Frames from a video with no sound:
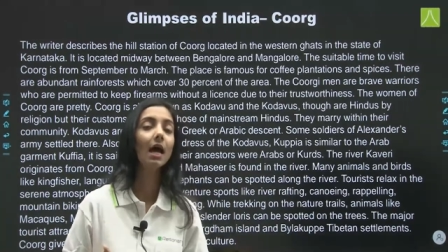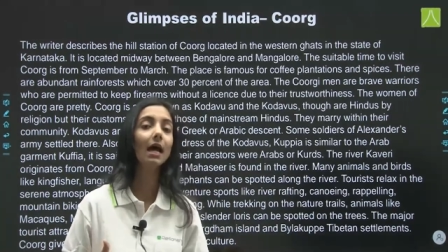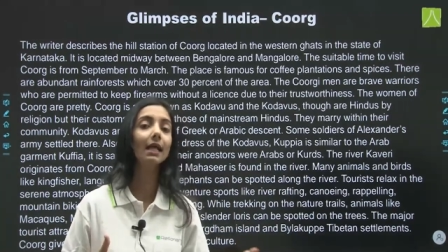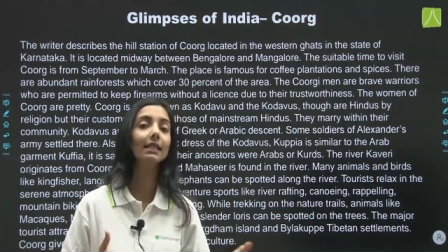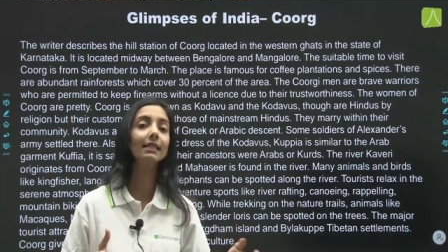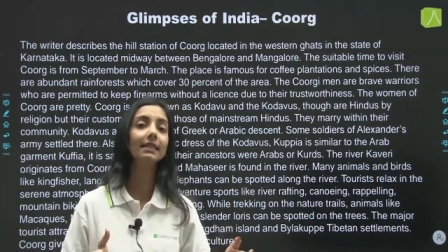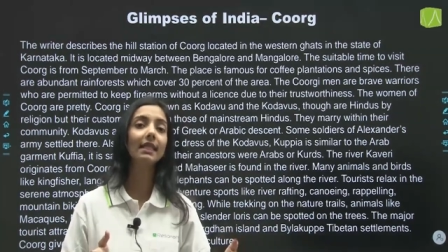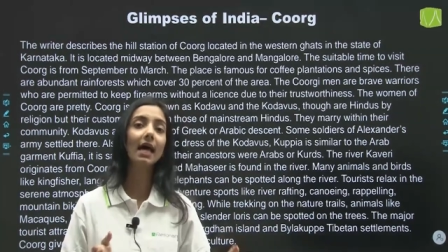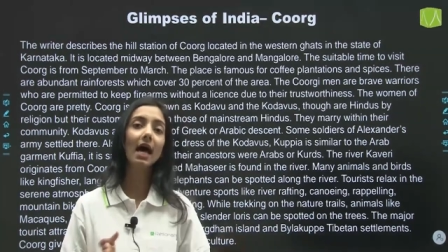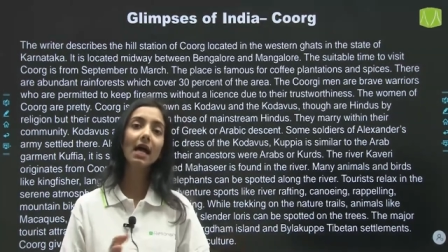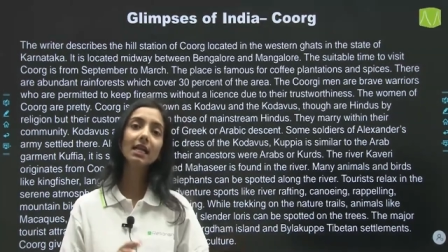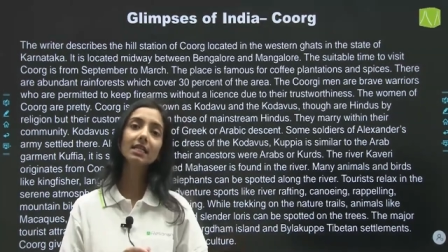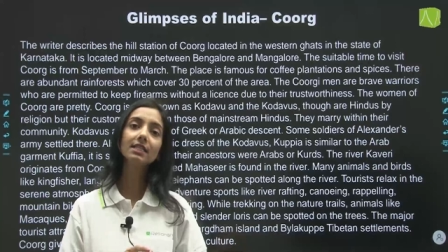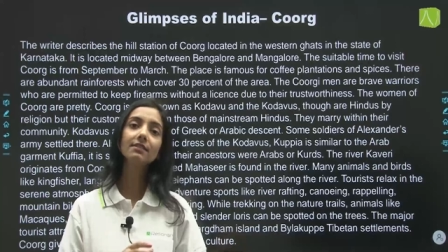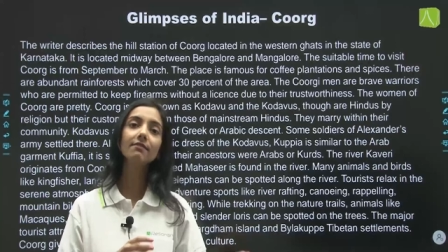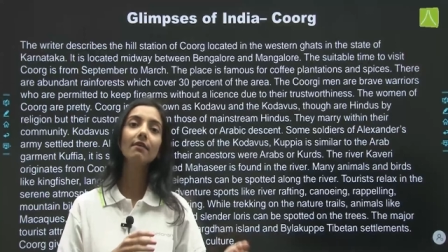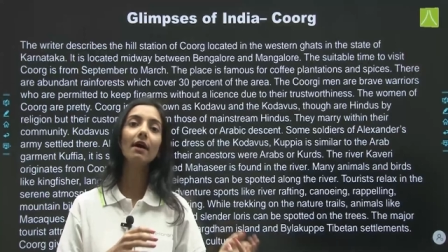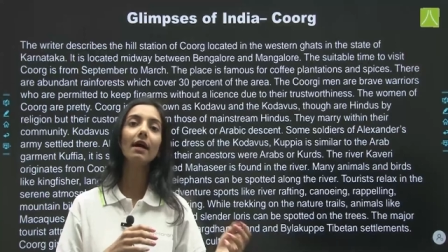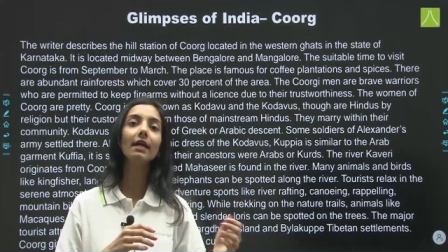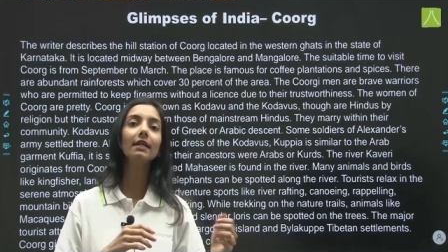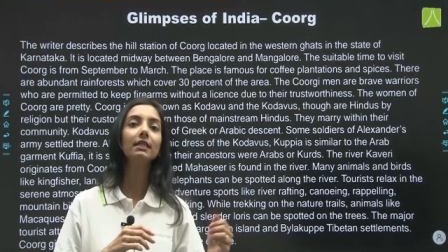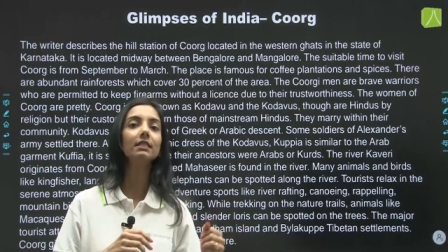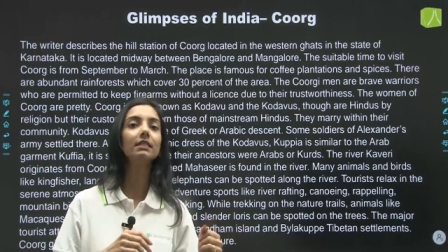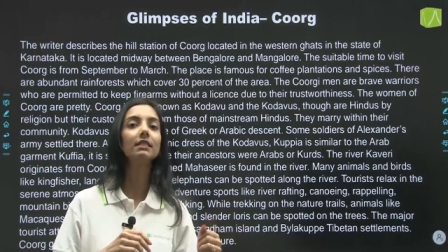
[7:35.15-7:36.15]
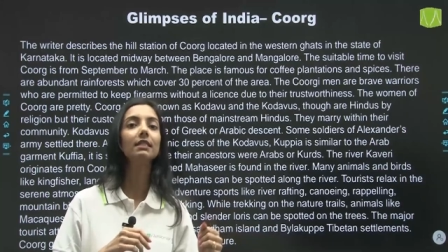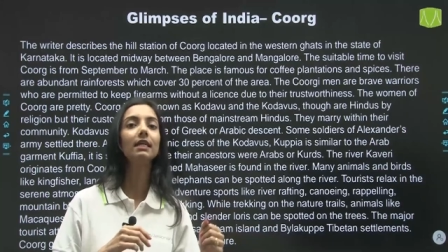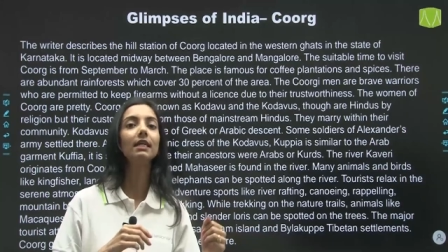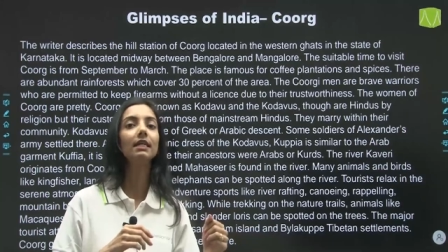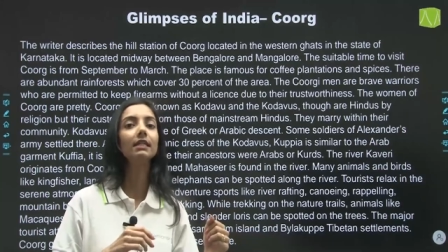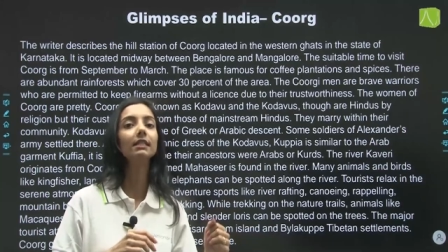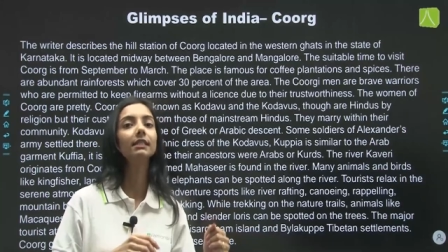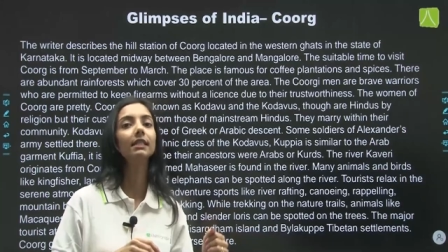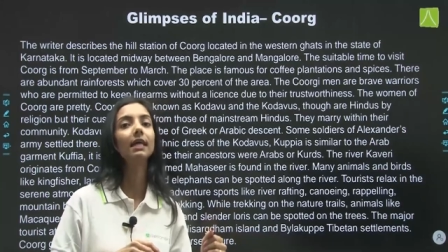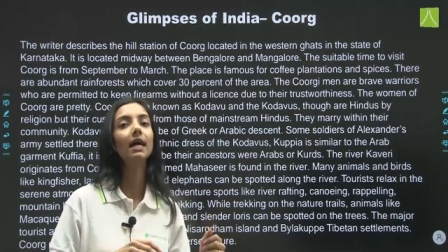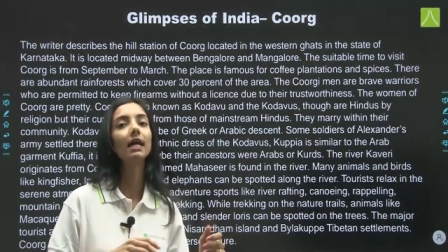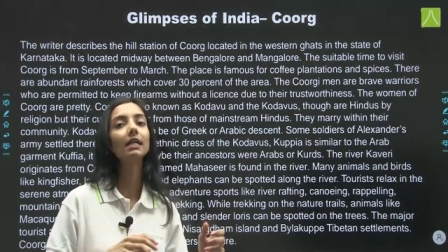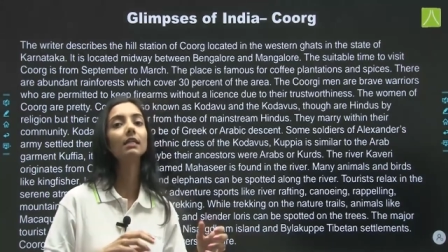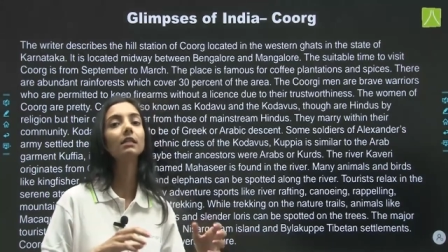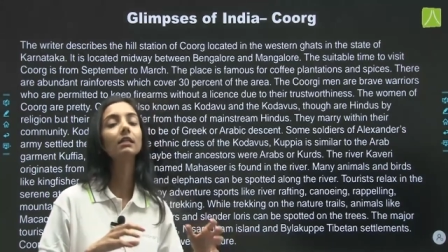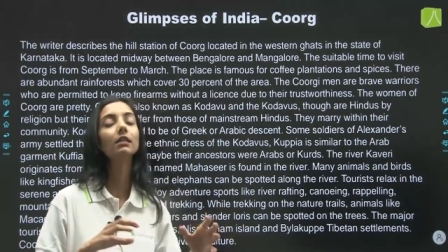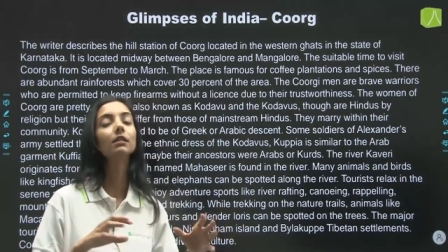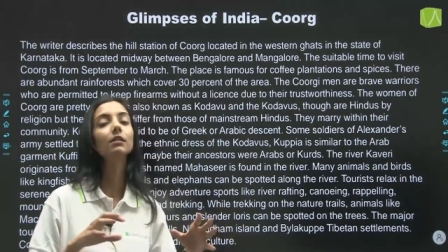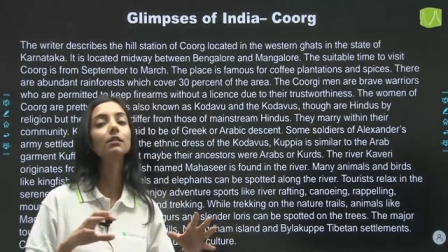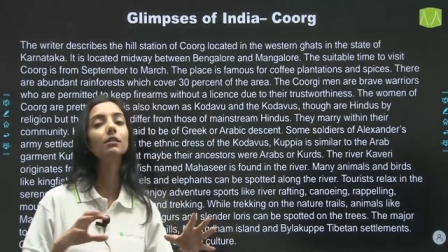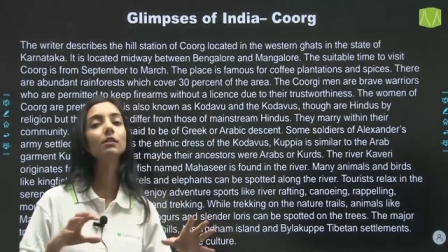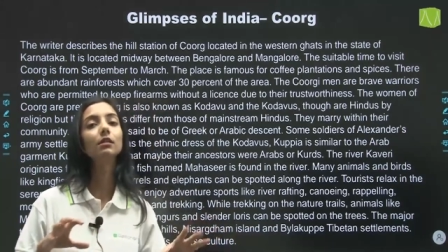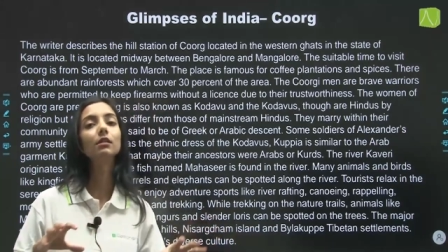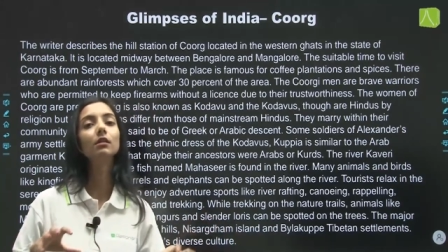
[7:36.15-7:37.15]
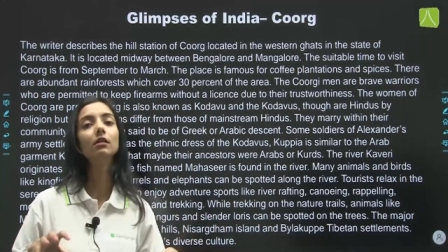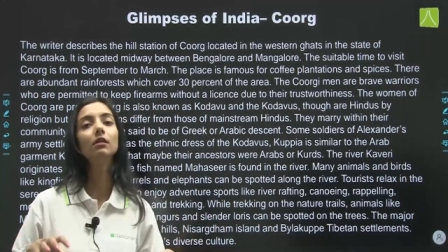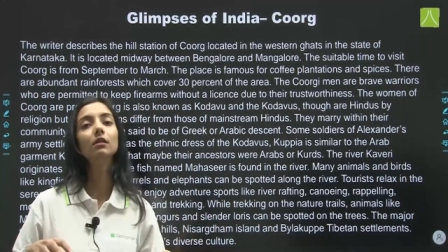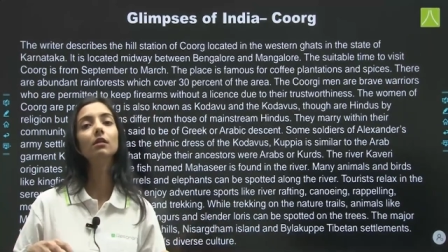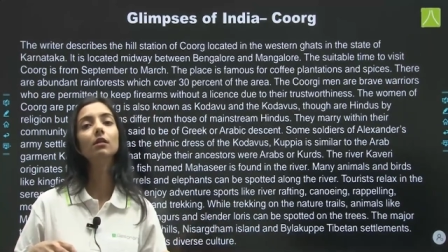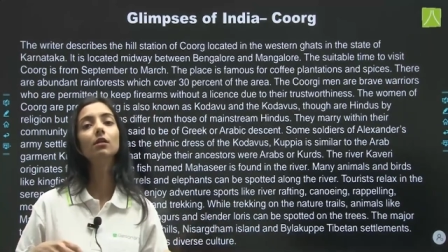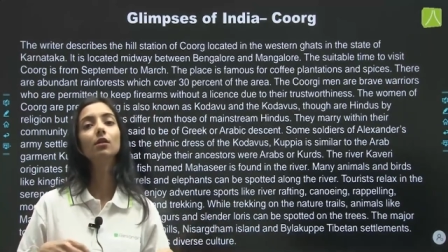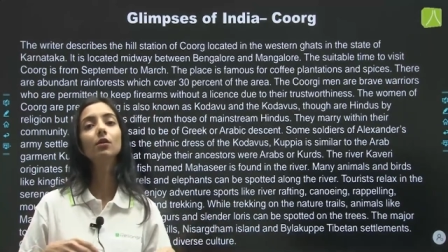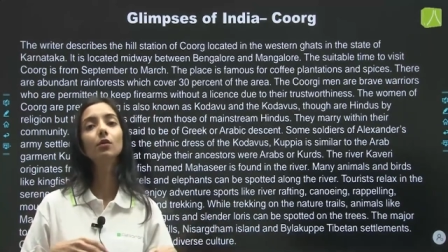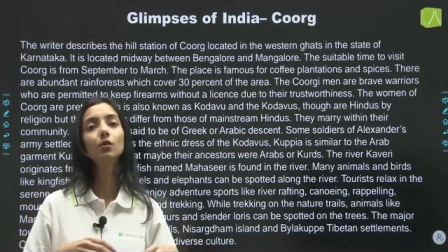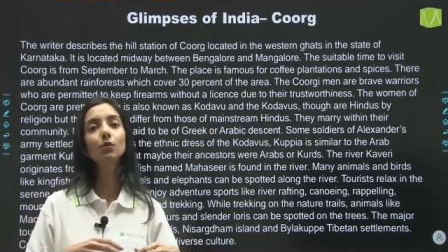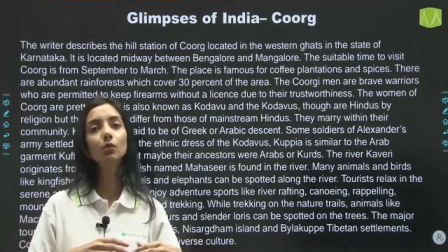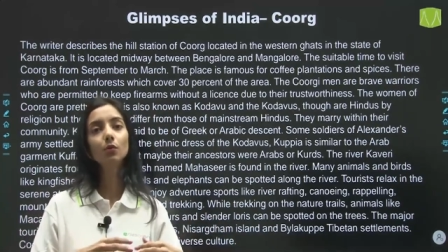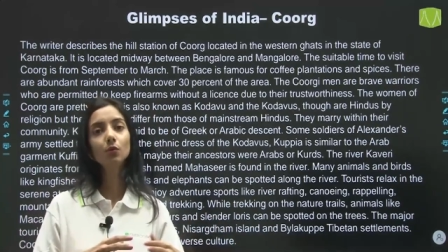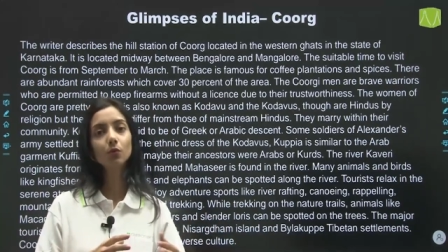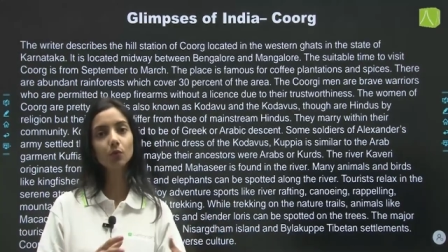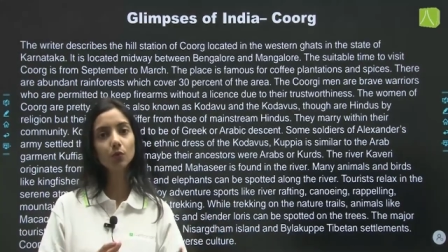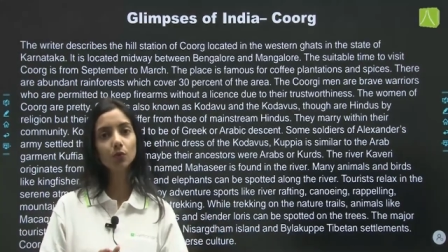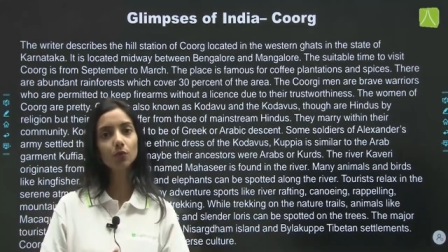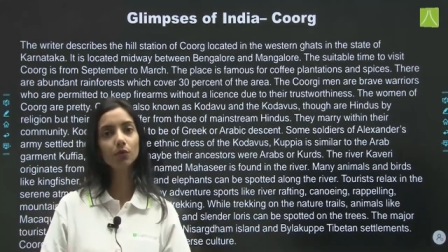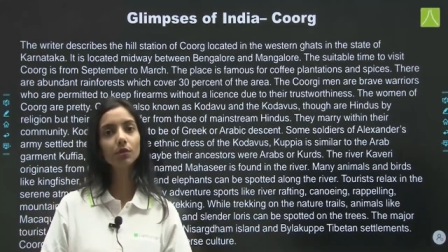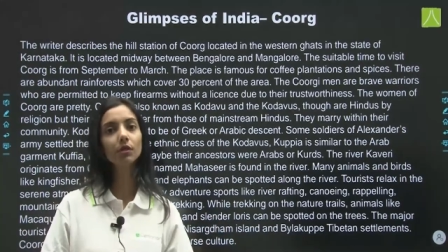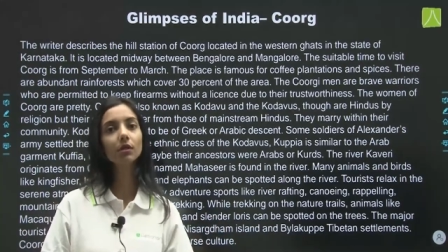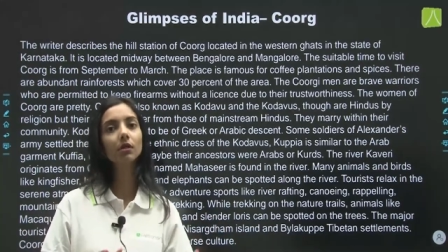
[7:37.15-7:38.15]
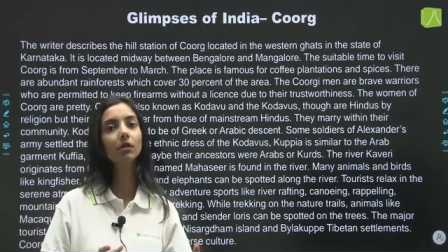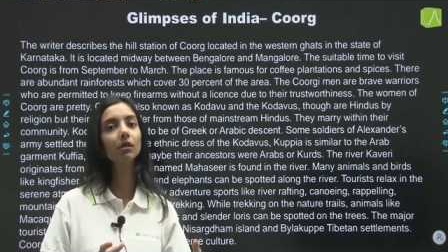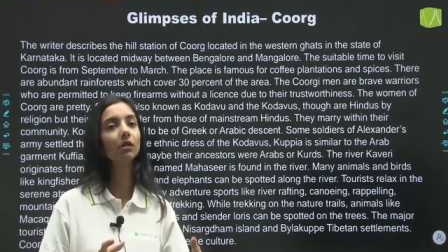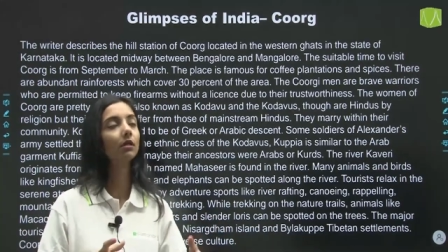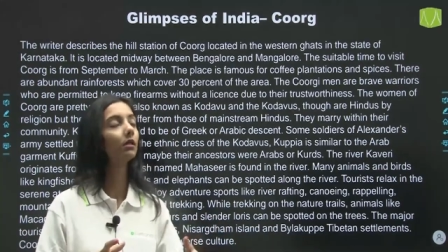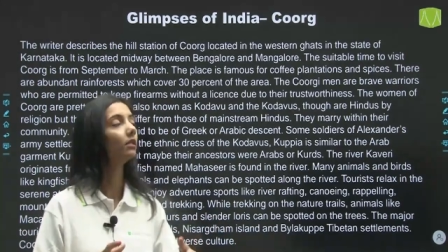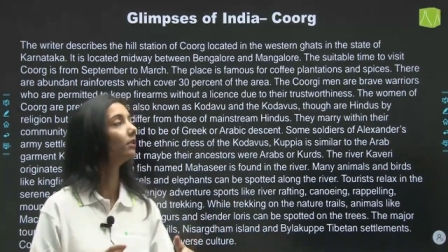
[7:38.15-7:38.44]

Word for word: and that's why it is said that the Coorg,